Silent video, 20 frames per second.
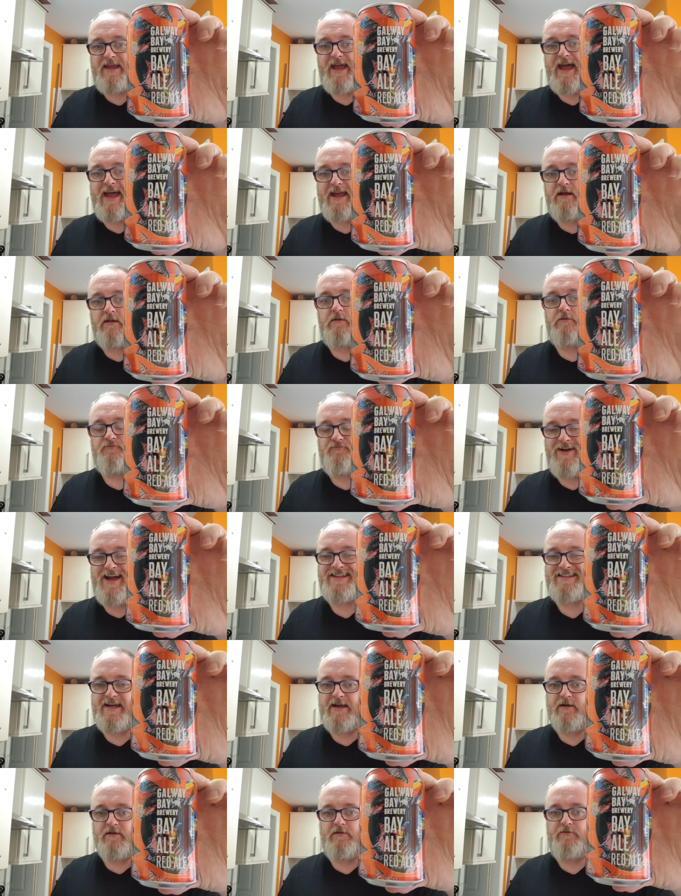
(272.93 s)
Bay Ale
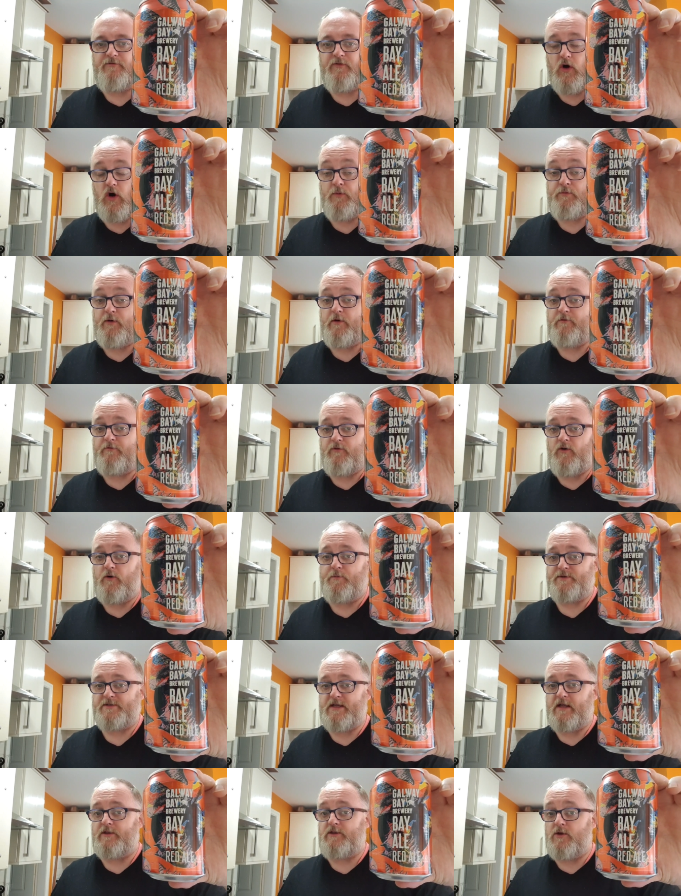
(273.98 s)
Red Ale,
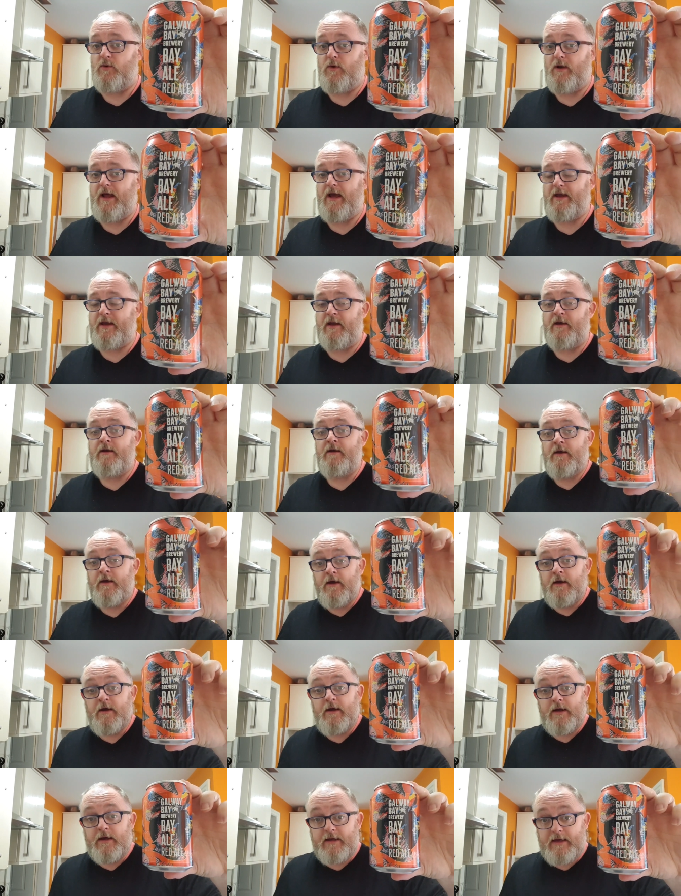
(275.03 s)
4.4%. Do I like it?
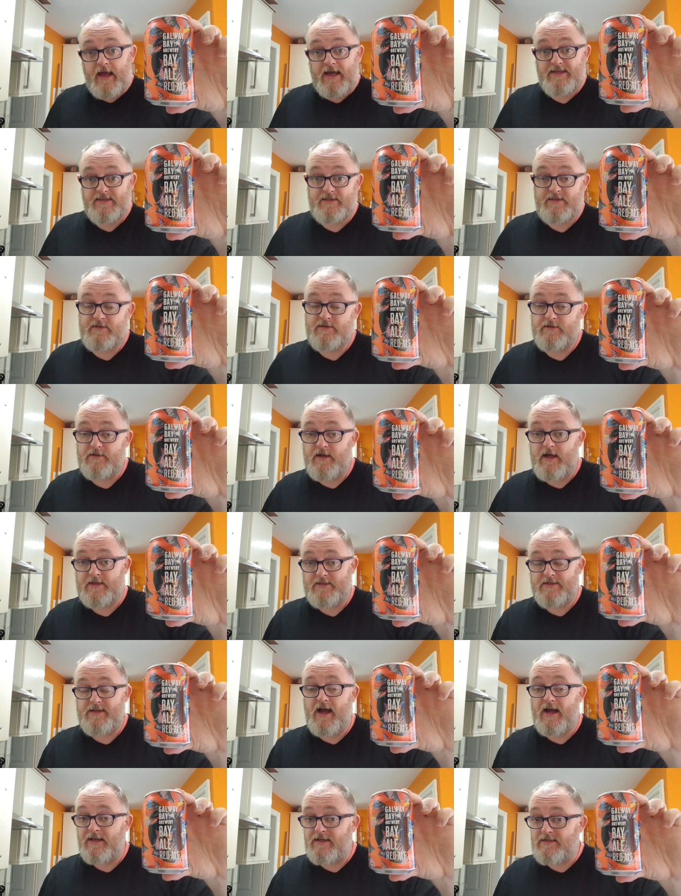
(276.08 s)
Yes,
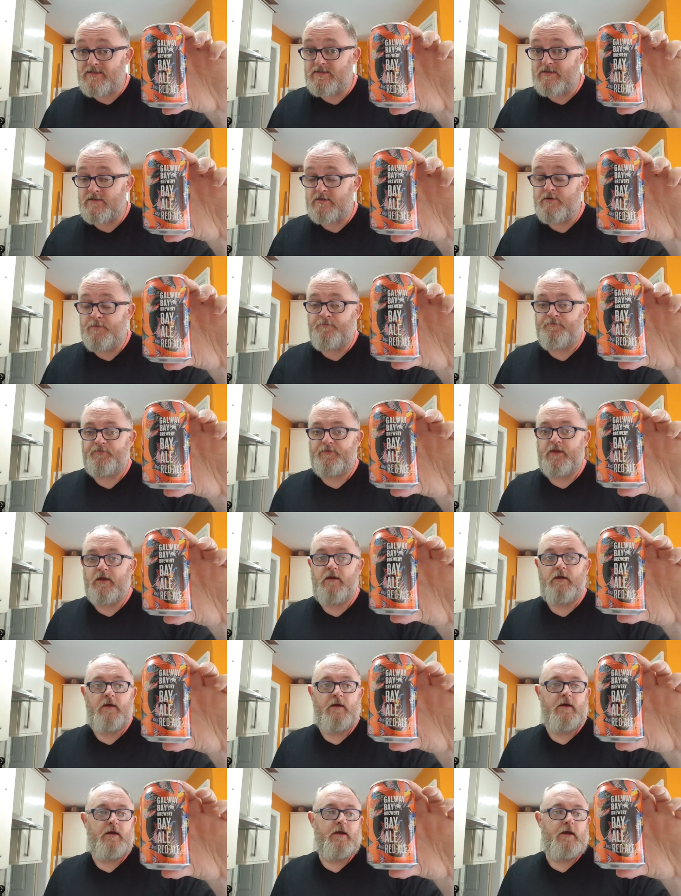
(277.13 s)
it's nice.
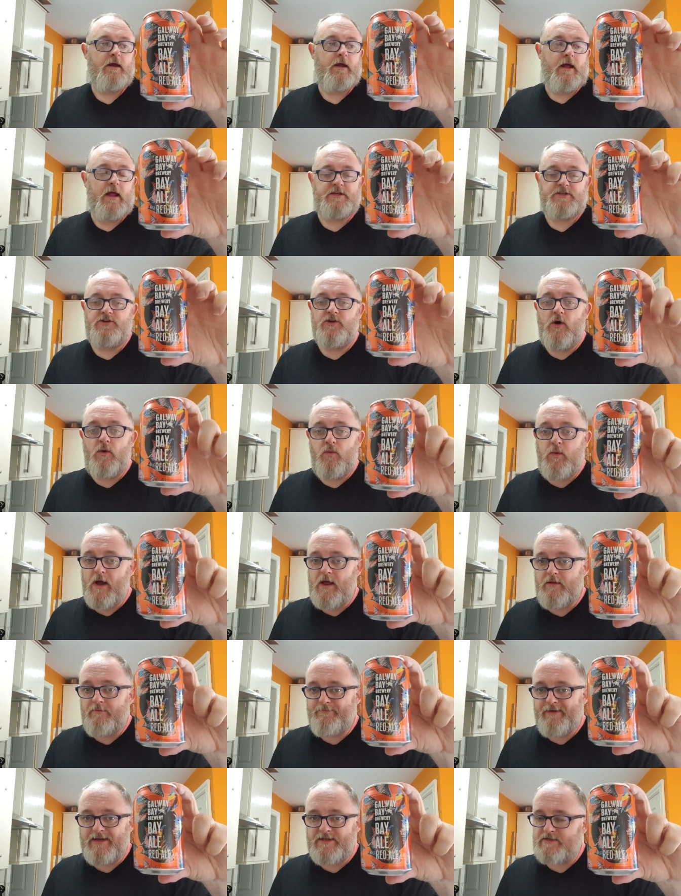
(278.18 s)
It's no
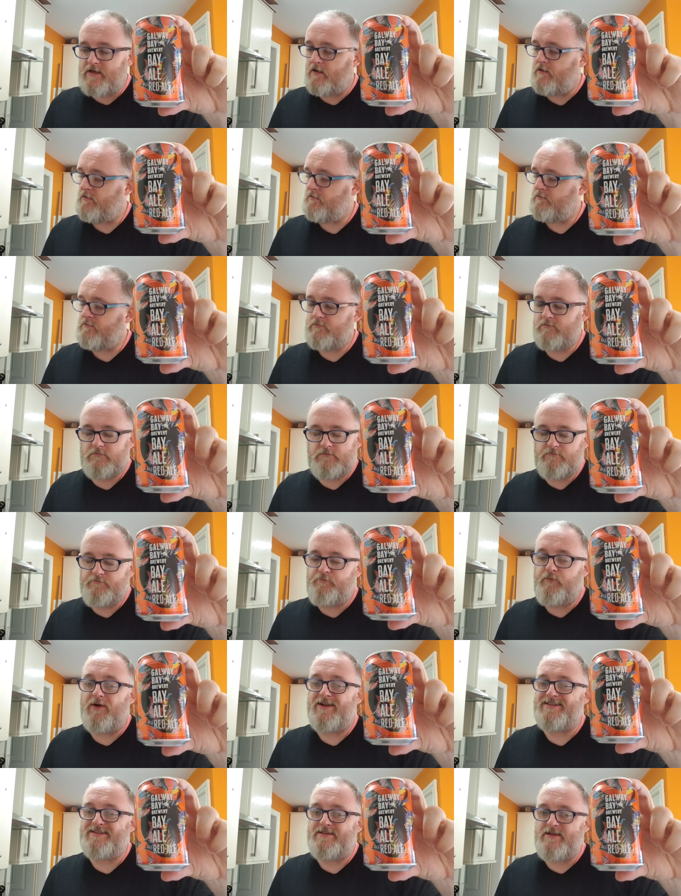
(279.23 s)
whale beater,
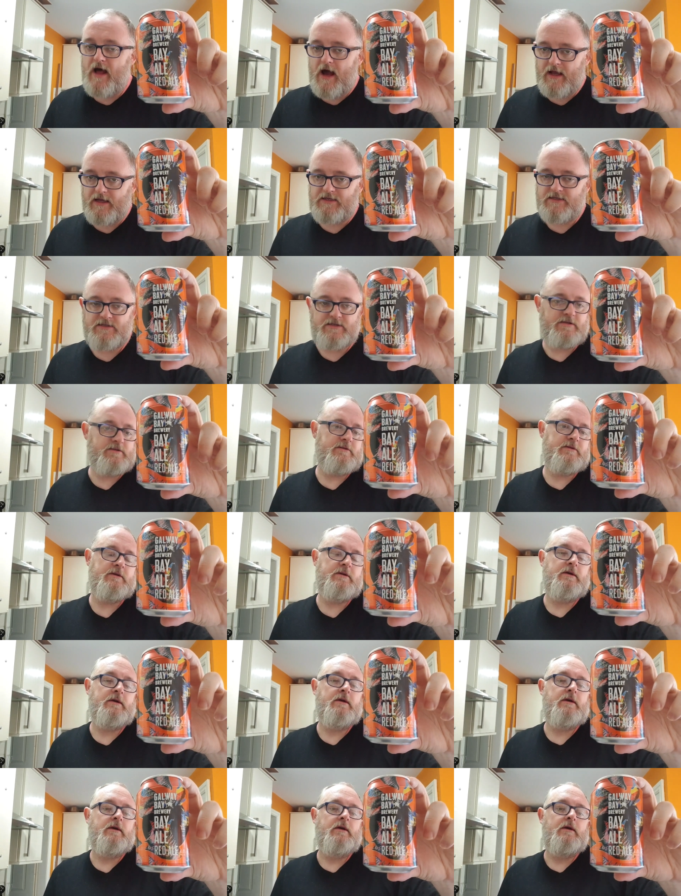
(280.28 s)
but it's nice.